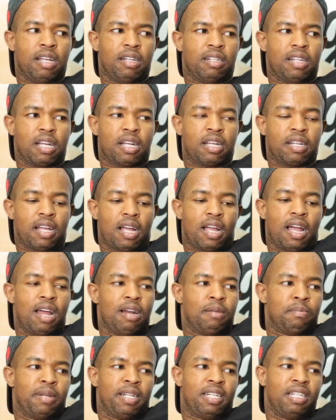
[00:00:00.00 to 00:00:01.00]
They
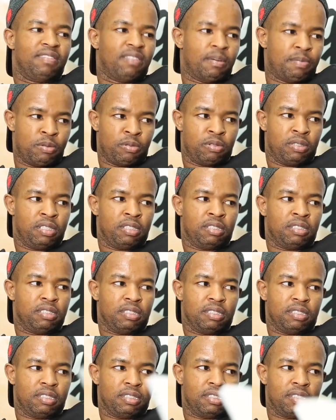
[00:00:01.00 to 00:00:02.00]
can't beat Liverpool.
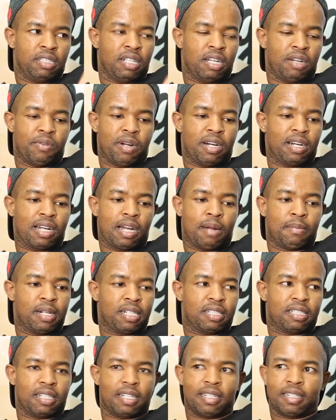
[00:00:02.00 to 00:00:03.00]
They are one club
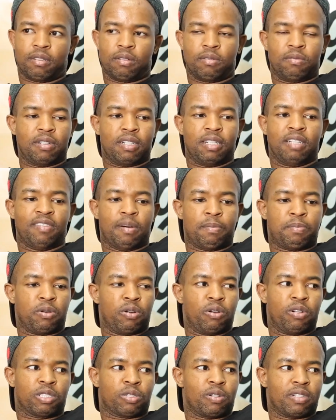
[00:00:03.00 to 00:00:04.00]
that
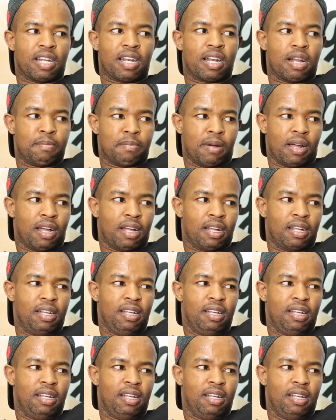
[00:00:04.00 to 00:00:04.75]
Liverpool always got the number.